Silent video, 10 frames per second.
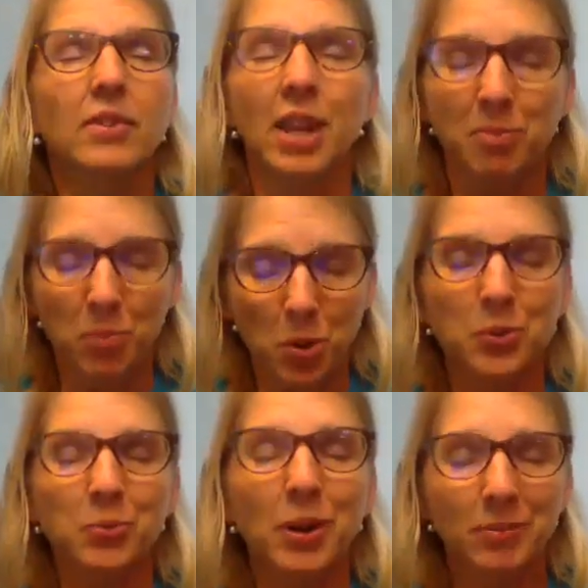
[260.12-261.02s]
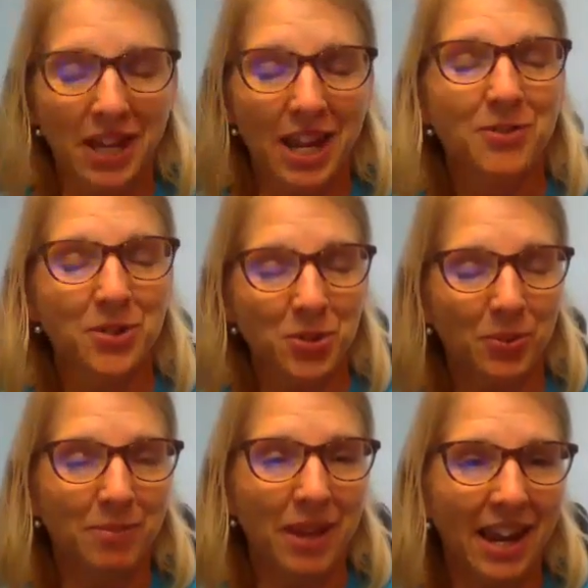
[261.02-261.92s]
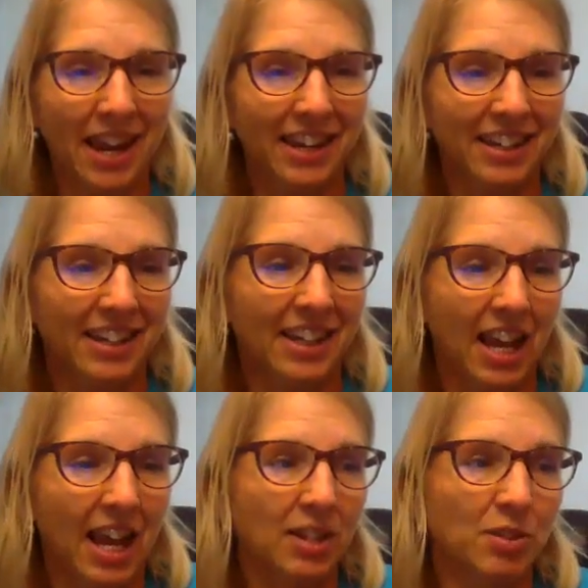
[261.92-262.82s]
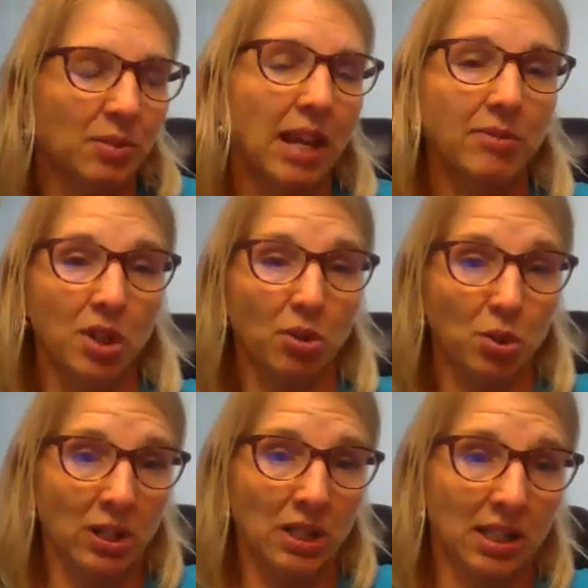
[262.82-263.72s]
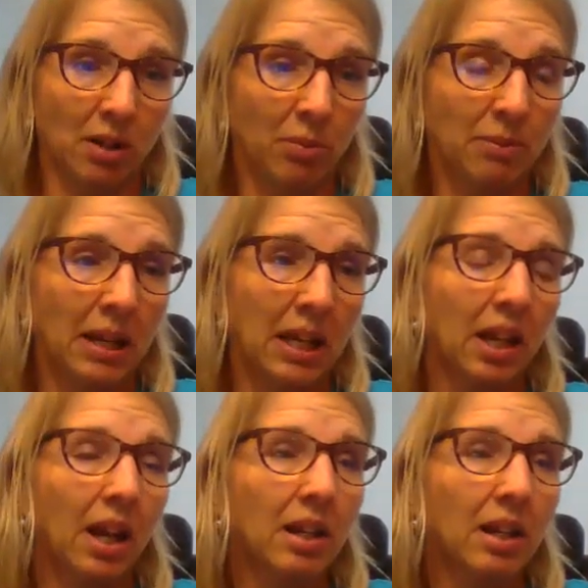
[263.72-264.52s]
They mold what behaviors we make and lifestyle choices that we make.